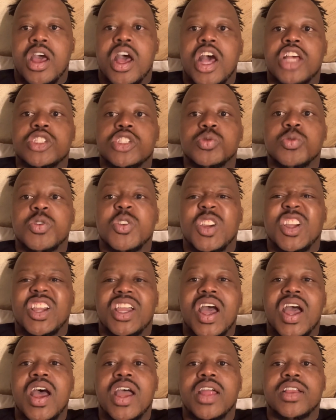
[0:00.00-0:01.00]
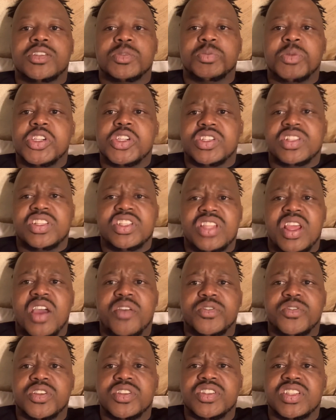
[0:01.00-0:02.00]
I swear to God. Especially
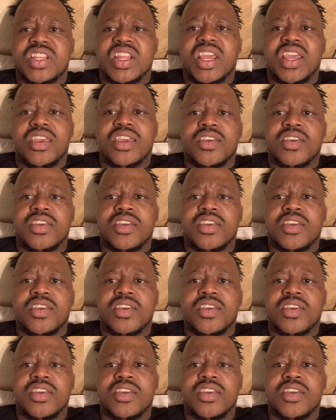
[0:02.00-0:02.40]
after today.